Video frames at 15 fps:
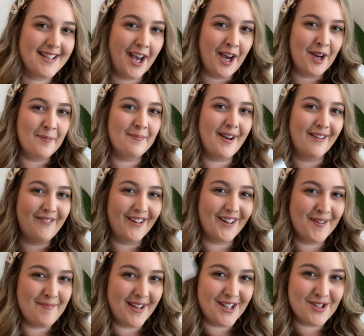I'm a
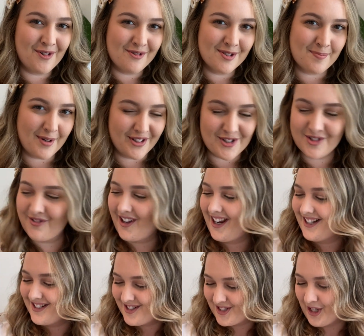very big Jonas Brothers
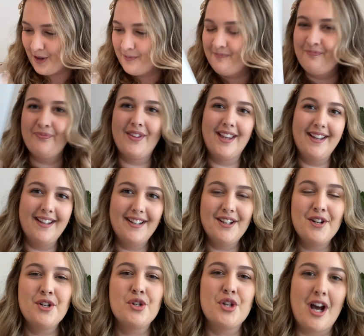fan. So
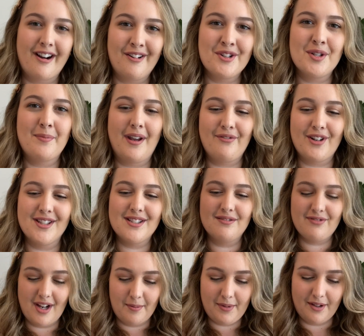shout out to my friends and
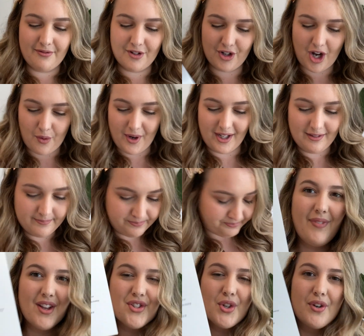family for knowing.
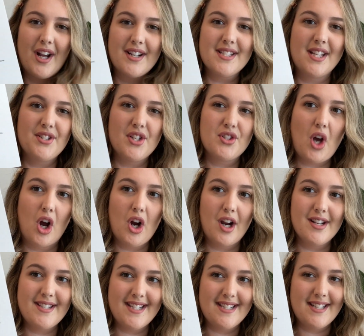So next, this is
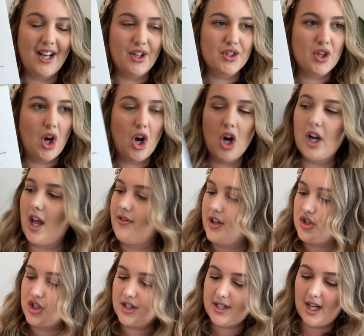our details card, and
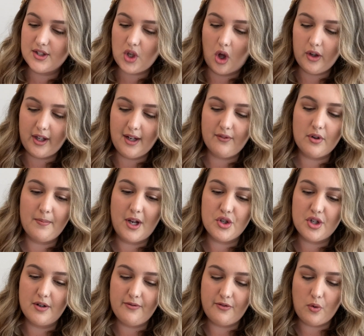this just has all the
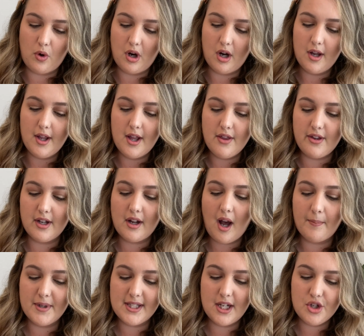information for the
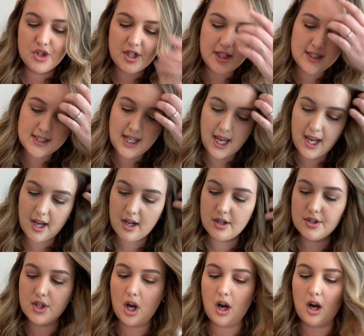accommodations
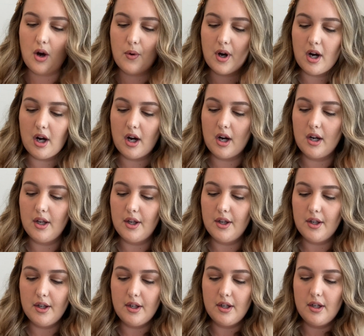and our
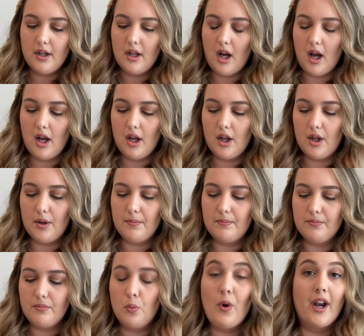
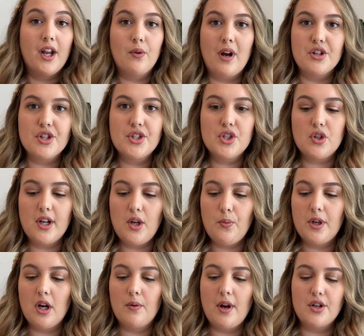wedding registry.
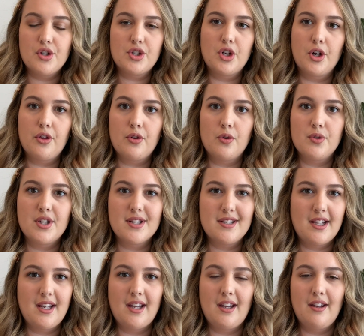We are registered through
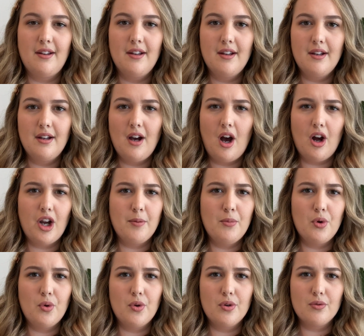Disney
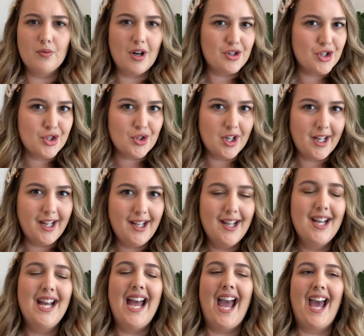Honeymoon Registry,
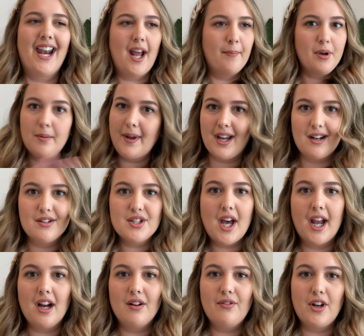and I'm going to make an
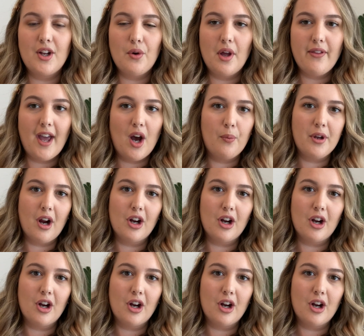entire video on that. We